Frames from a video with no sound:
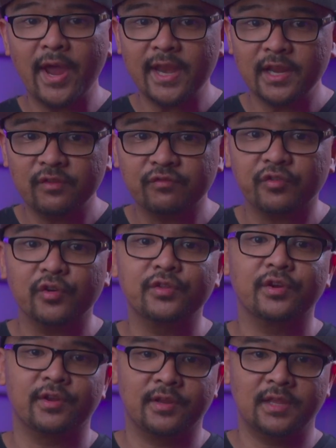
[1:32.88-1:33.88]
any
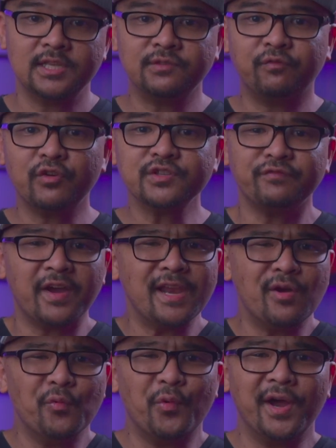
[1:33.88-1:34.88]
further, let's first find
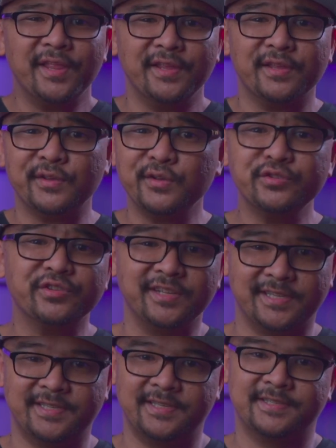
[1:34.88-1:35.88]
out what
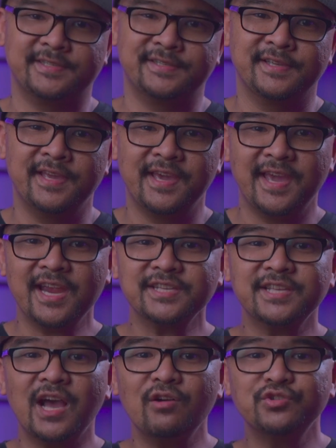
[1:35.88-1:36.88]
Userlist is. Here's
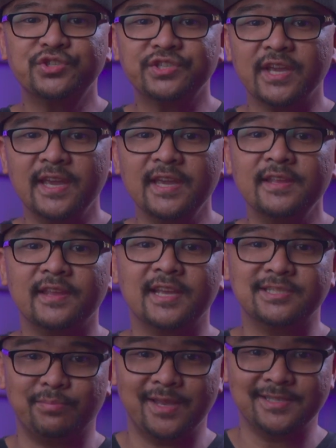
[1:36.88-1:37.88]
how Jane
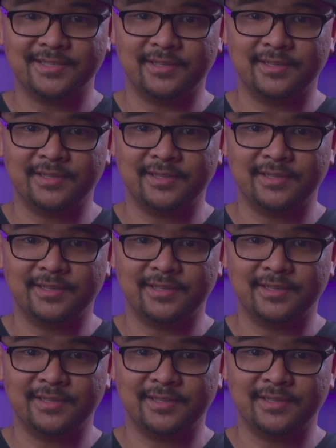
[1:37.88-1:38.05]
explains